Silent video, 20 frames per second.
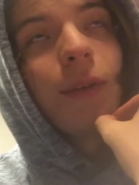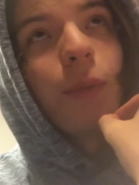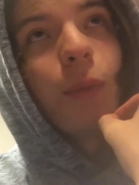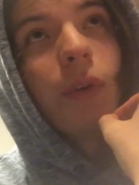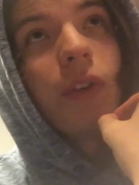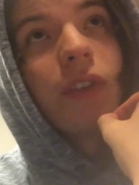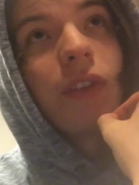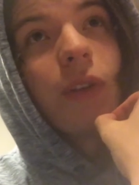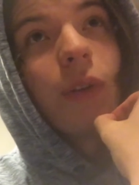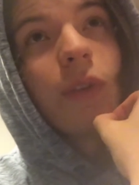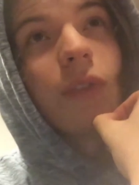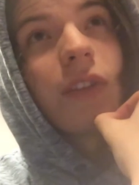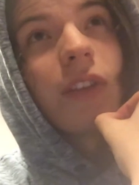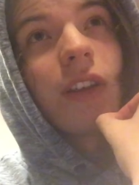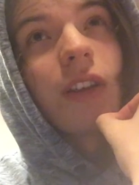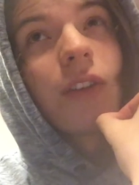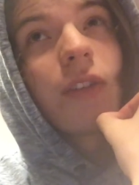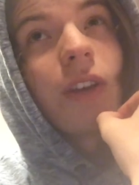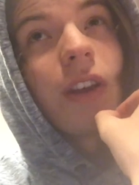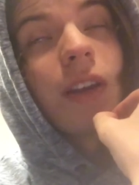which looks
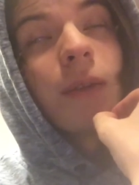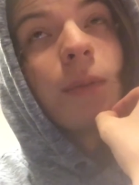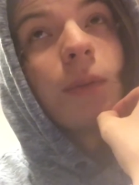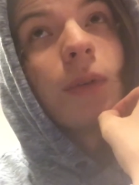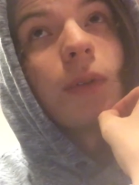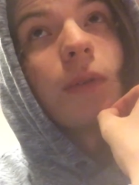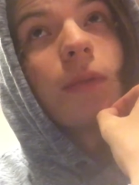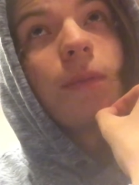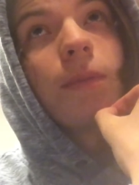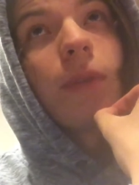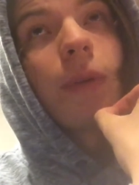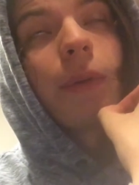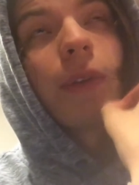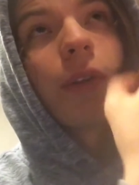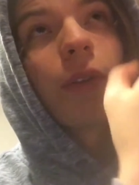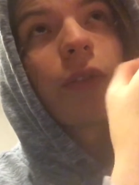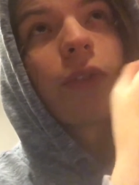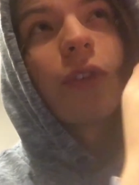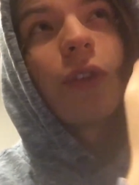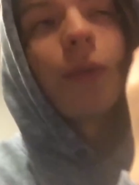incredible, but we're
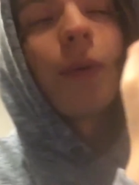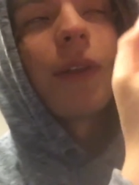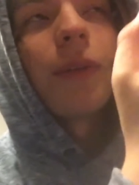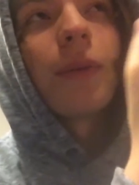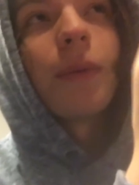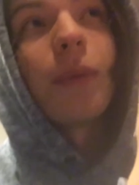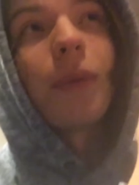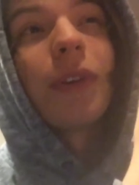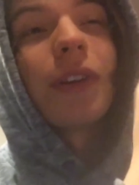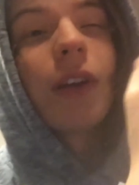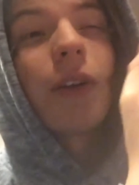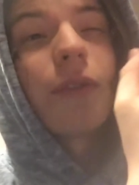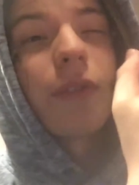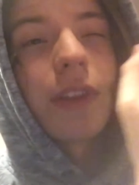not sure whether we want to go